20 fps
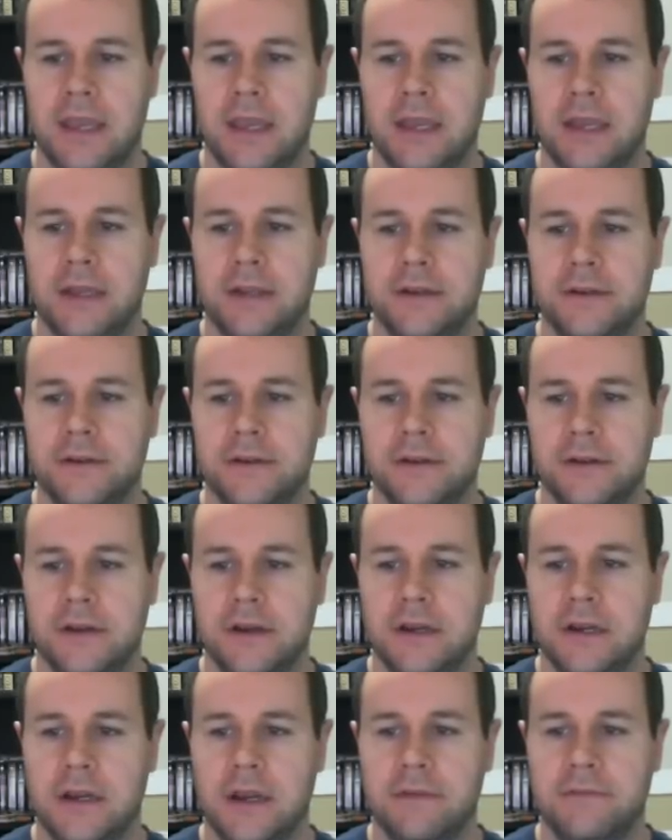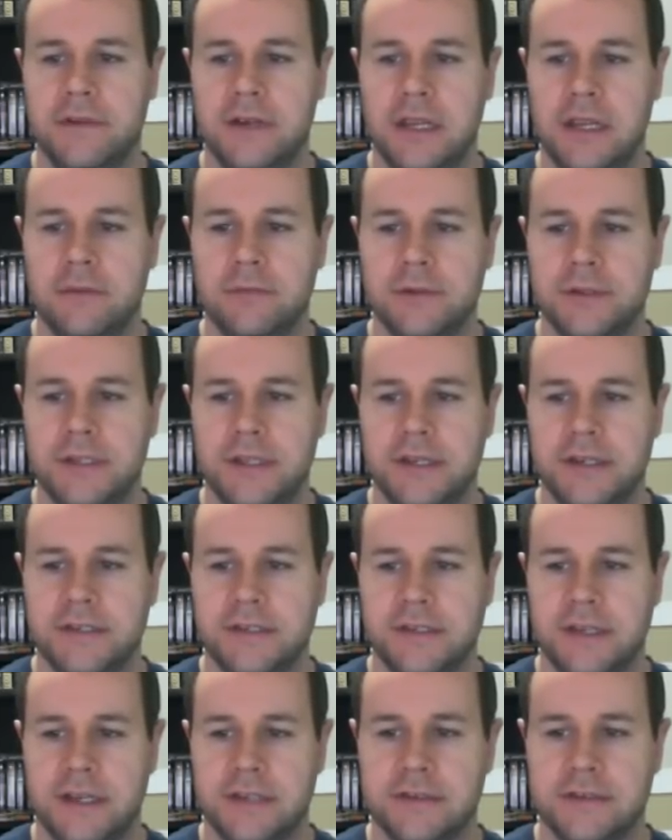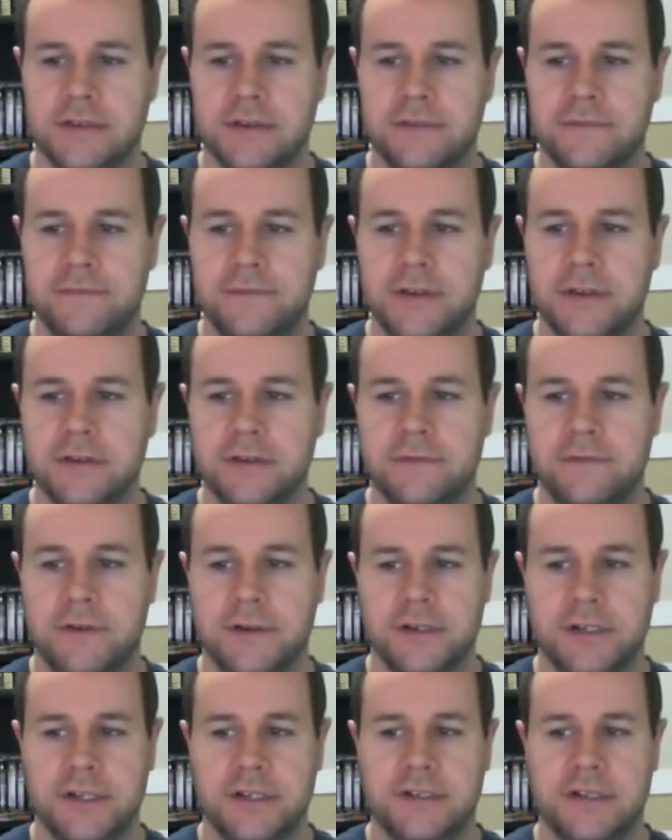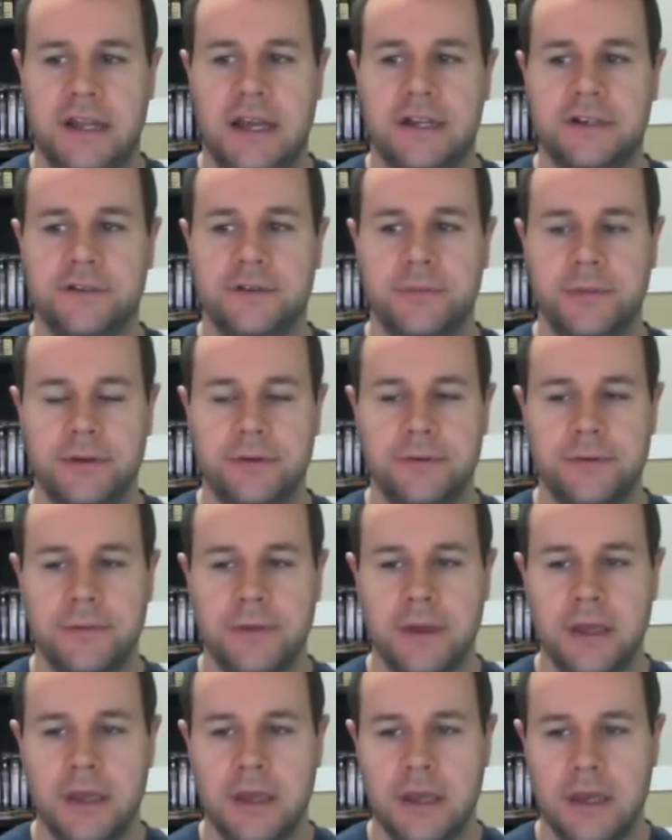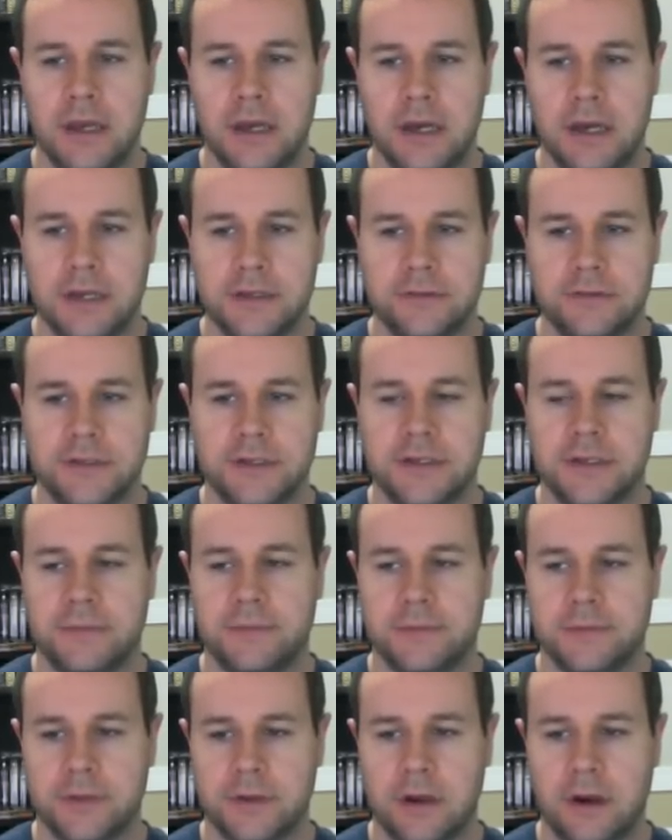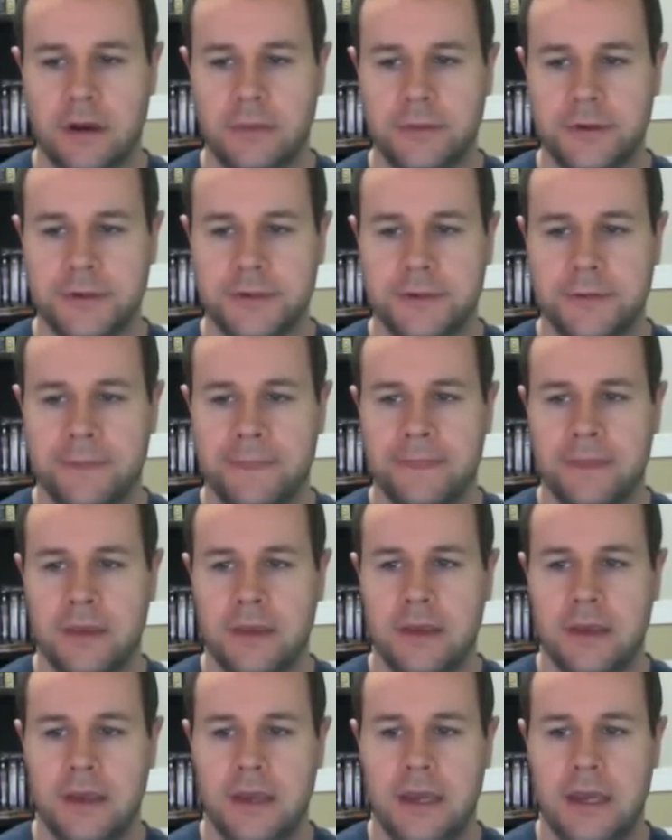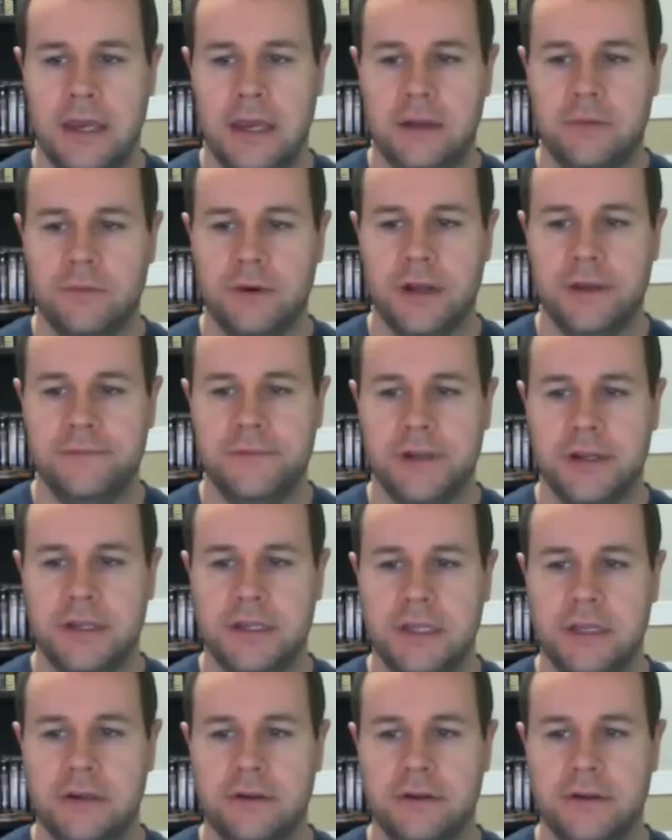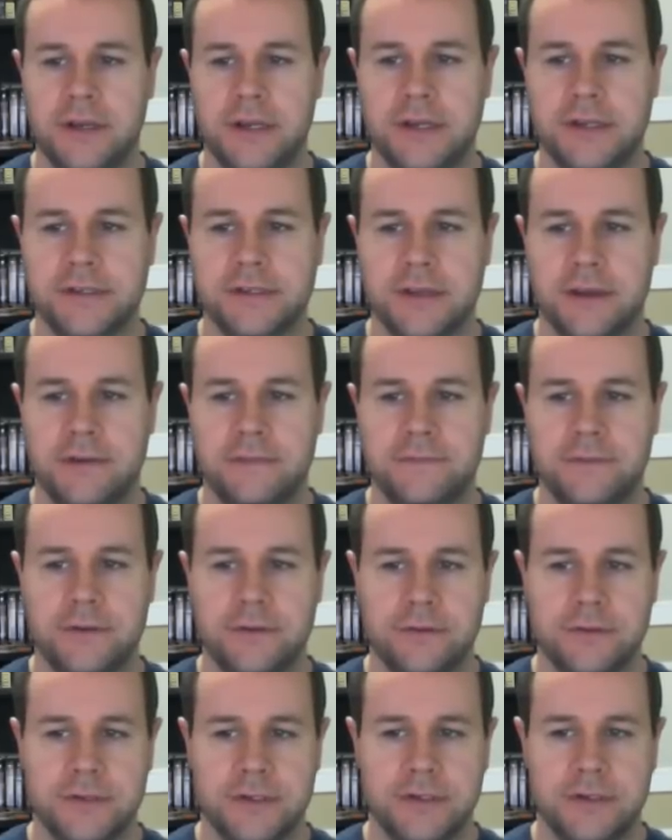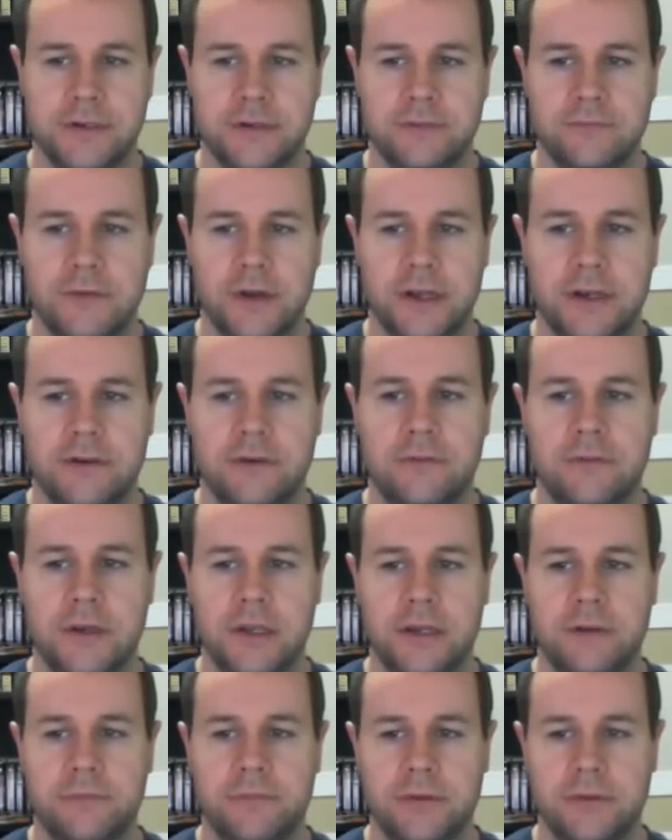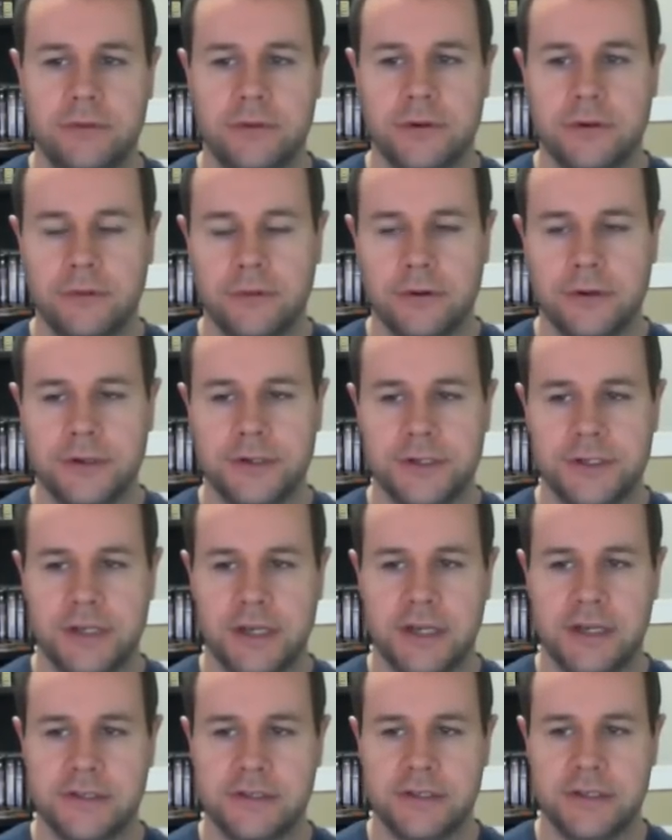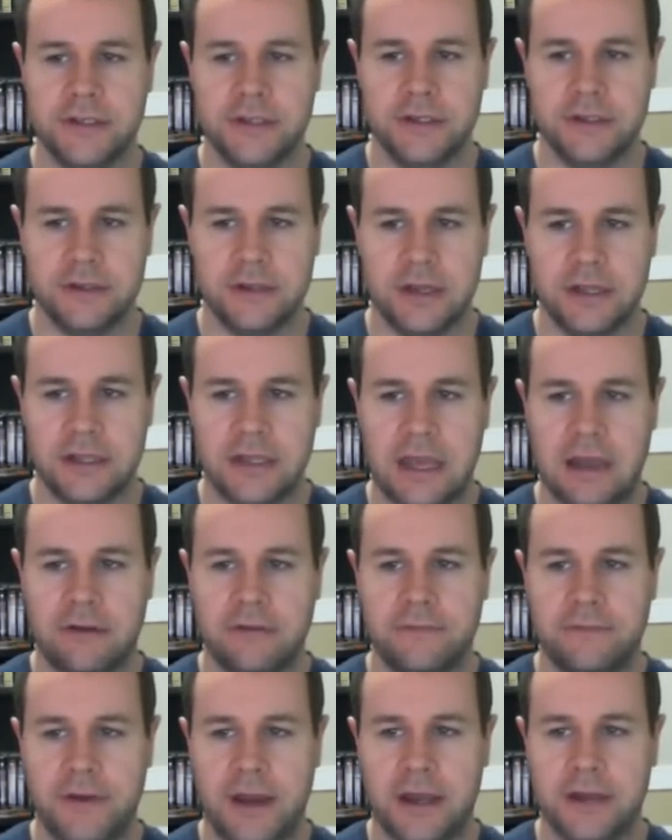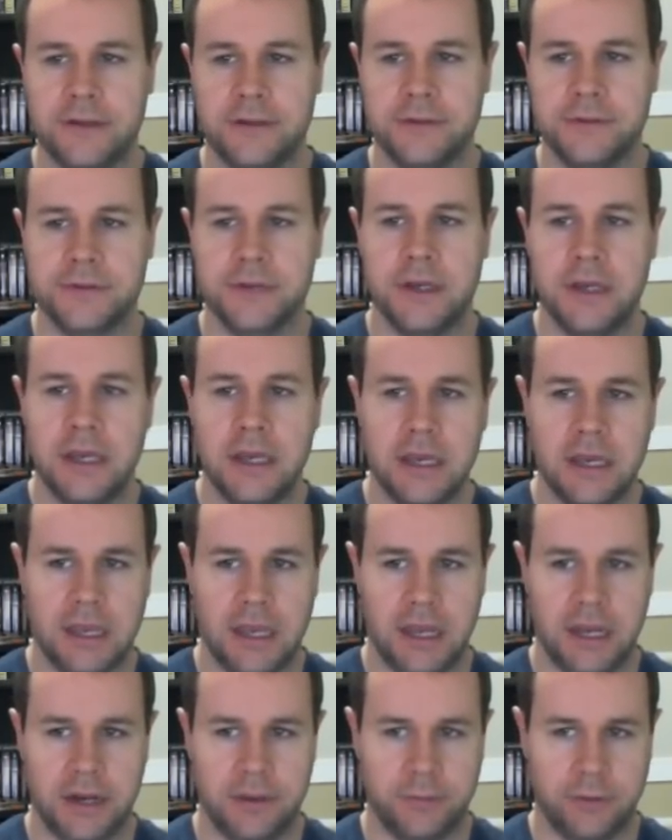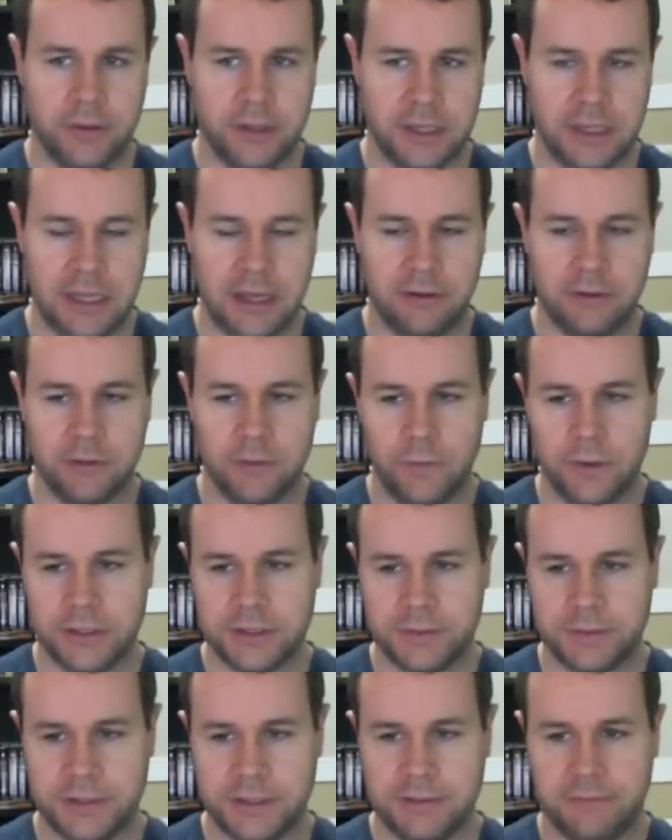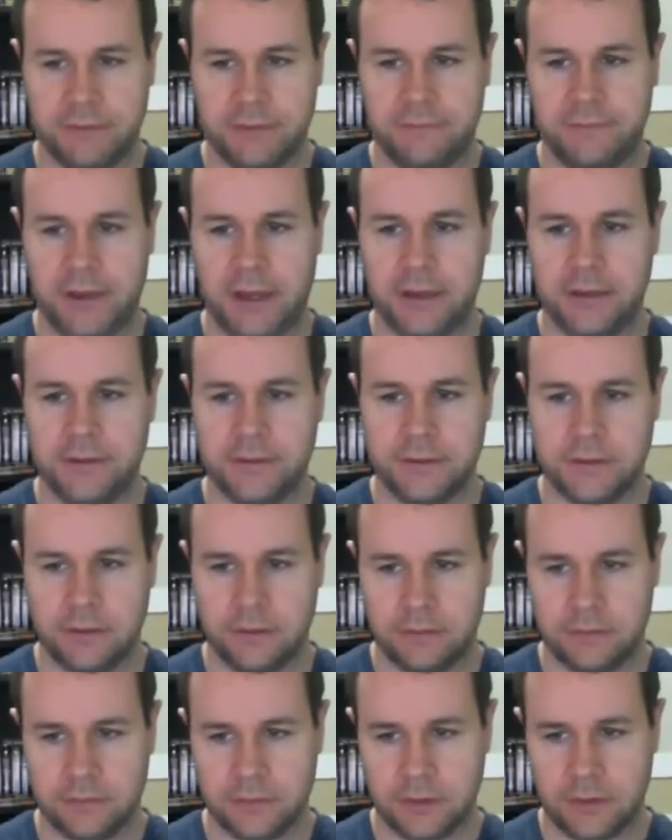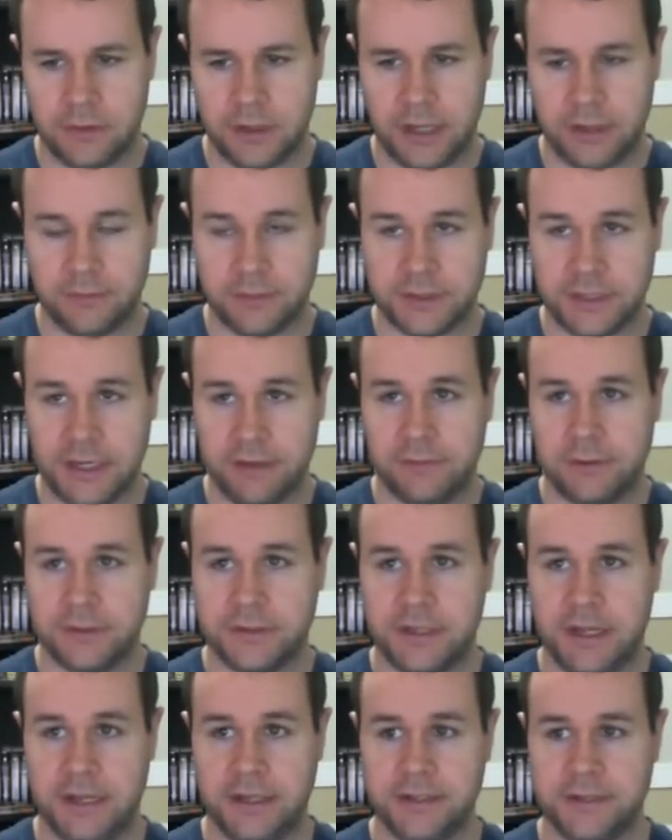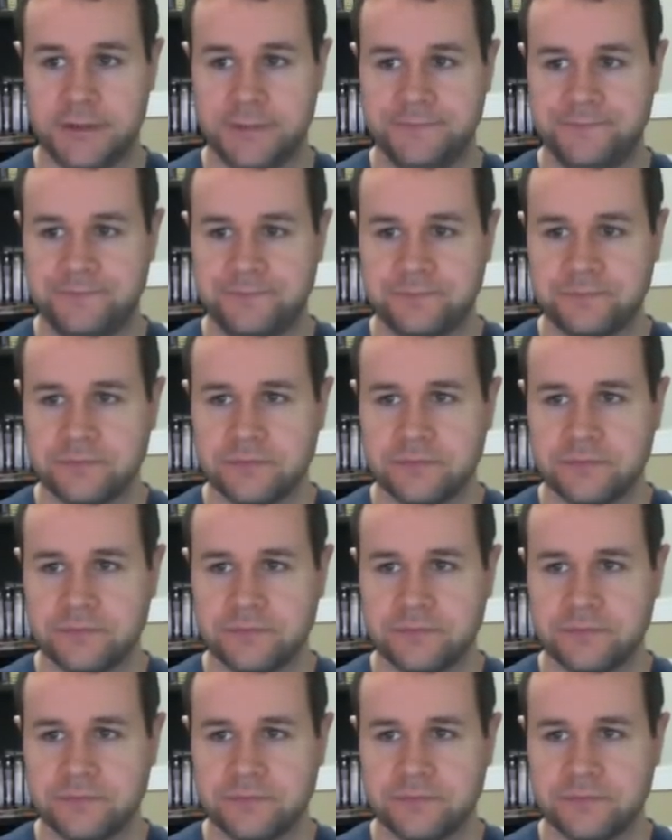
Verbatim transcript: and uh, I've enabled this as a field to function as an attribute. Uh, so this comes with commerce. And what I've done here is I've chosen red, green, blue, or orange as the allowed values. And I'm only allowing one specific value. So go ahead and we'll save those settings.